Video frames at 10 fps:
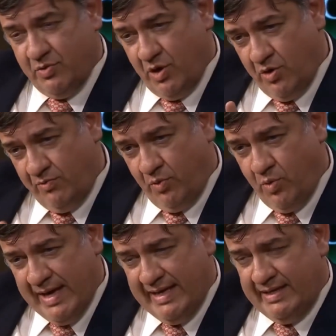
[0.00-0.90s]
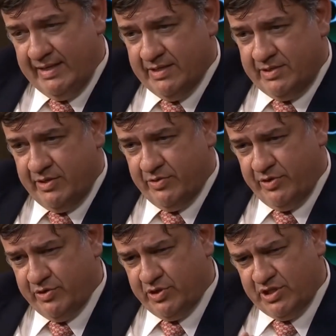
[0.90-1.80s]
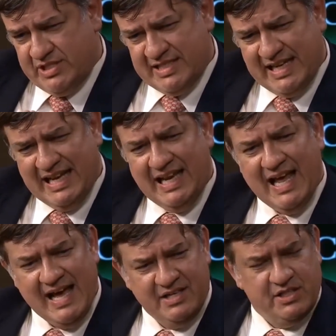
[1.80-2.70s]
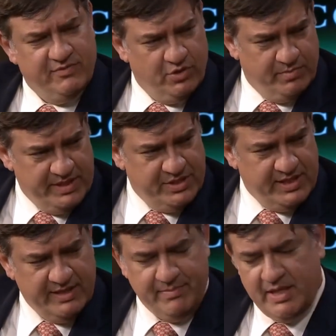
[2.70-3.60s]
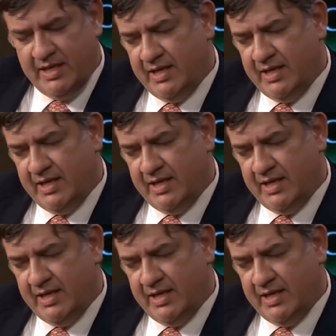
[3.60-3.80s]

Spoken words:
So overweight is, there's a class of obesity,